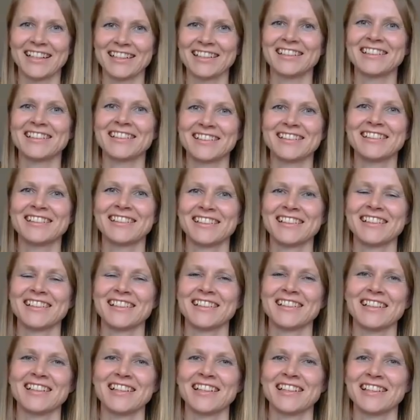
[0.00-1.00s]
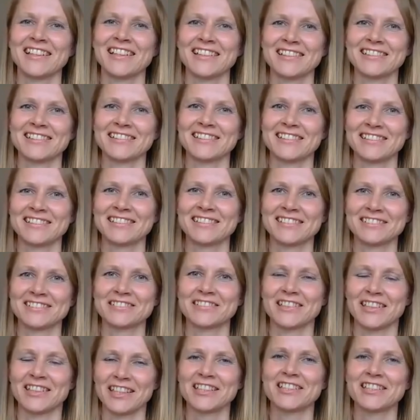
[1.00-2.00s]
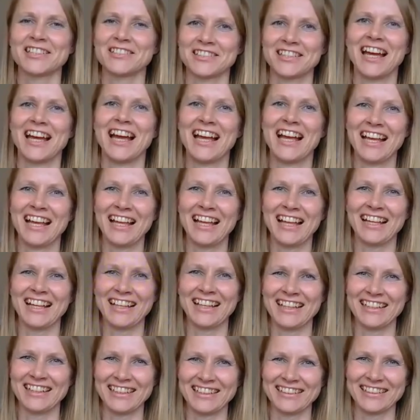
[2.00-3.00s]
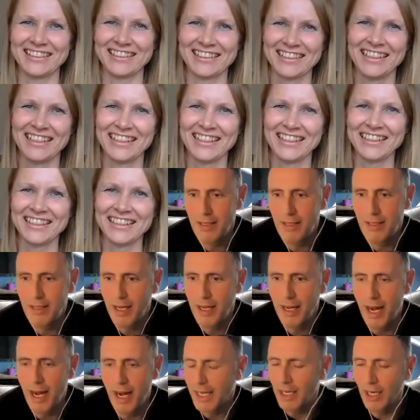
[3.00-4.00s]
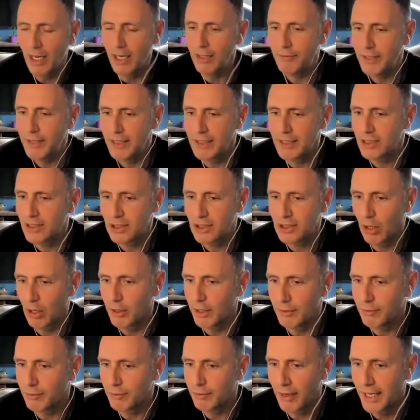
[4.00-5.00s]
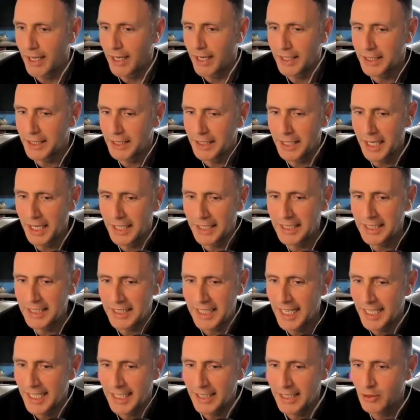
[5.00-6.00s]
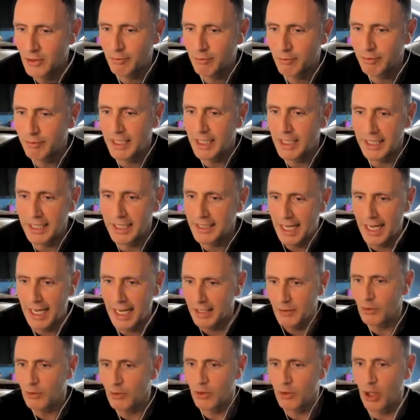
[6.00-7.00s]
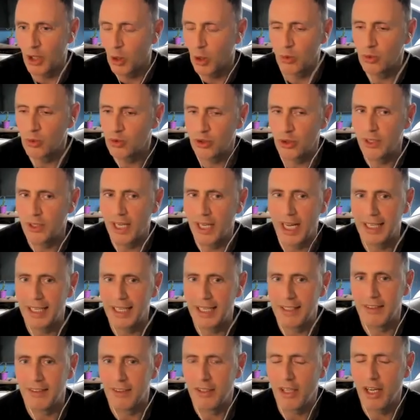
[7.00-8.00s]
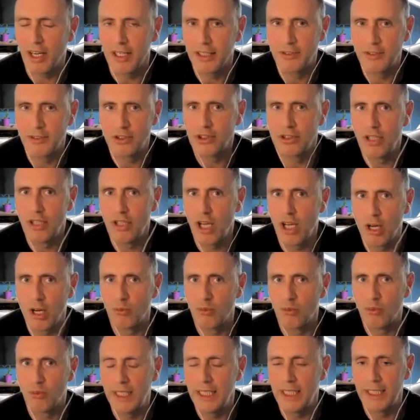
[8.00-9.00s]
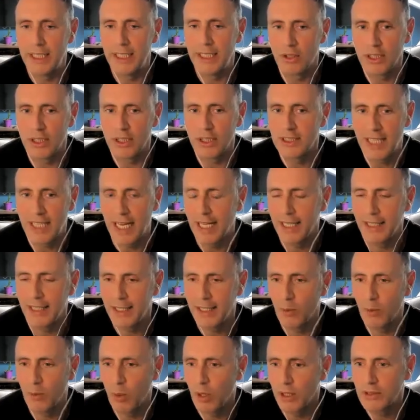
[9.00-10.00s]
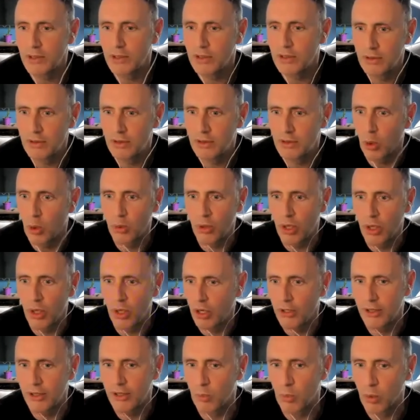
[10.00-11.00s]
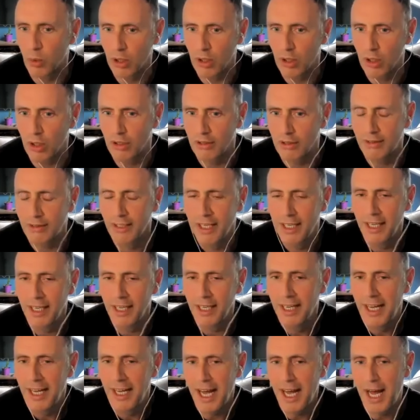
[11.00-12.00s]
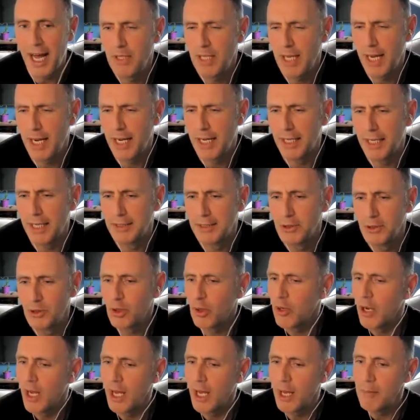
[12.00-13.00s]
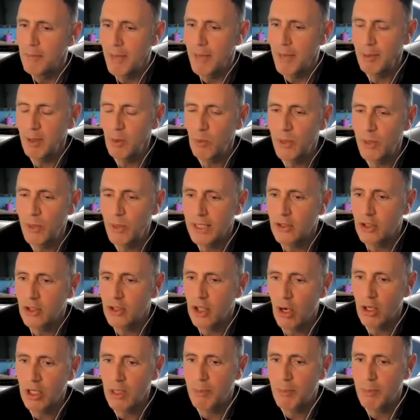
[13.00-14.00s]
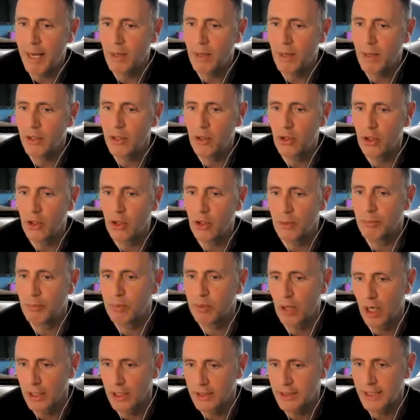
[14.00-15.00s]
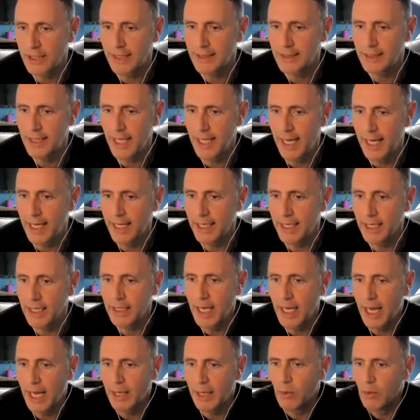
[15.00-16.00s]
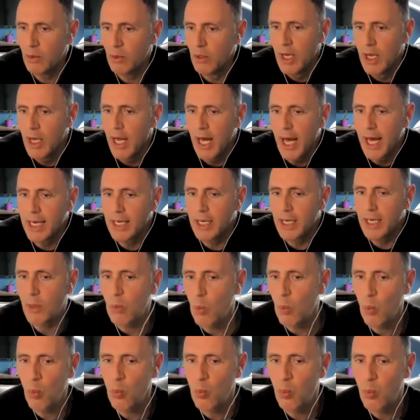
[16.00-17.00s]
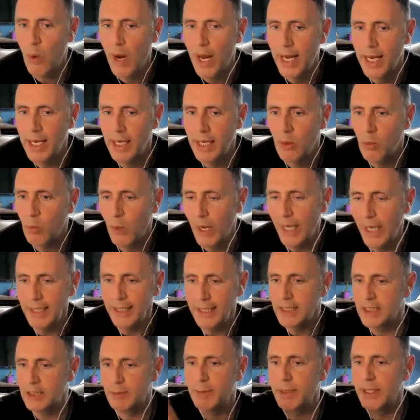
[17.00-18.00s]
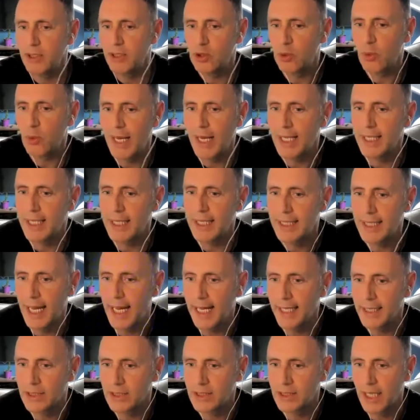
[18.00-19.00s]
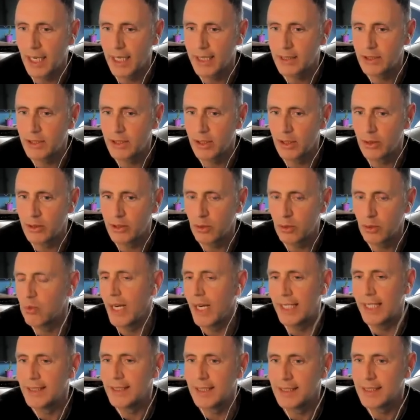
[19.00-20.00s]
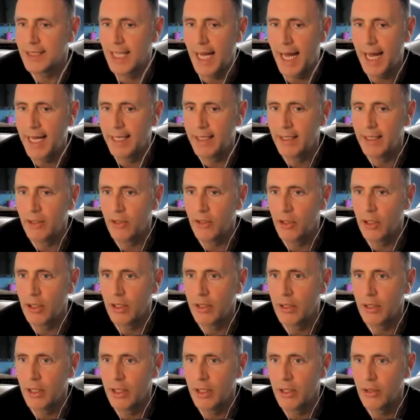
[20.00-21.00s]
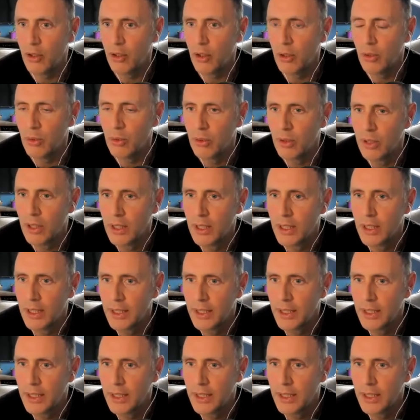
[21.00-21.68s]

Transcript: yeah, I can relate to that. Yeah, I kind of feel sorry for any kid feeling that and going through that and kind of just not really understanding what's going on in the world. Yeah. So maybe we can talk about your process then and like when did spirituality then start to raise its head in you?